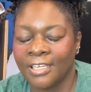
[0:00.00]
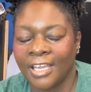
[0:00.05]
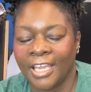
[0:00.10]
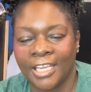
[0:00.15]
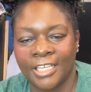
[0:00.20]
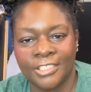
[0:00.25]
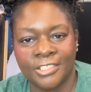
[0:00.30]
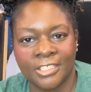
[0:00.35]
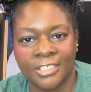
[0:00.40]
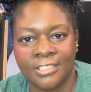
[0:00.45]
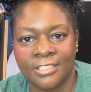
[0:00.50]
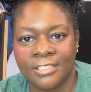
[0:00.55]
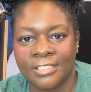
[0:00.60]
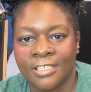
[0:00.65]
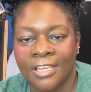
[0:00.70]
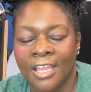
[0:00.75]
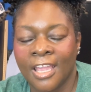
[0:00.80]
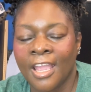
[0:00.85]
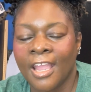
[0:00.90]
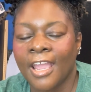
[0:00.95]
agents,
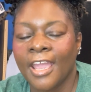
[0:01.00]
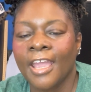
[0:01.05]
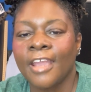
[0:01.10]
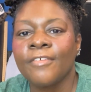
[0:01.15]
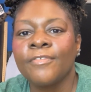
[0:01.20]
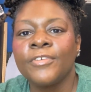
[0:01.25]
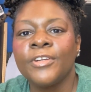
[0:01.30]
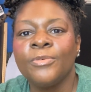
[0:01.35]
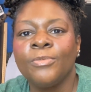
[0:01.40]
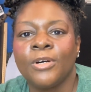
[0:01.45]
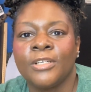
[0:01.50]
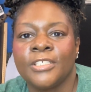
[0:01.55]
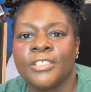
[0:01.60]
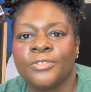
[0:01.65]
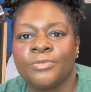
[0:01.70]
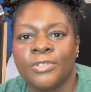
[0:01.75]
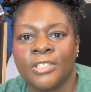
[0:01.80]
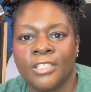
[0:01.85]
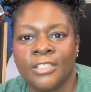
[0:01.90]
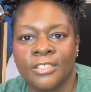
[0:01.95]
everyone
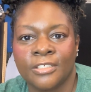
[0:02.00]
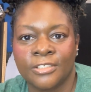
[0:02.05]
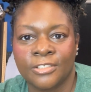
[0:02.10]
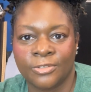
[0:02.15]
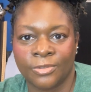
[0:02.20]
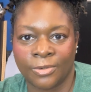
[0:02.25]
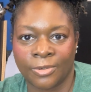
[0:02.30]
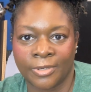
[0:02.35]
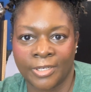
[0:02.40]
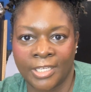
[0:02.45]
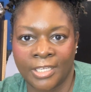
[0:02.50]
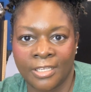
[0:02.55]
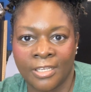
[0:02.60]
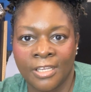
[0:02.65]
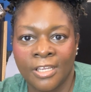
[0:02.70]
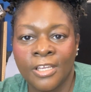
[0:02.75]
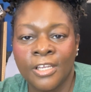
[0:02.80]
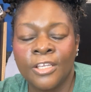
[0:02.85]
is reading their story.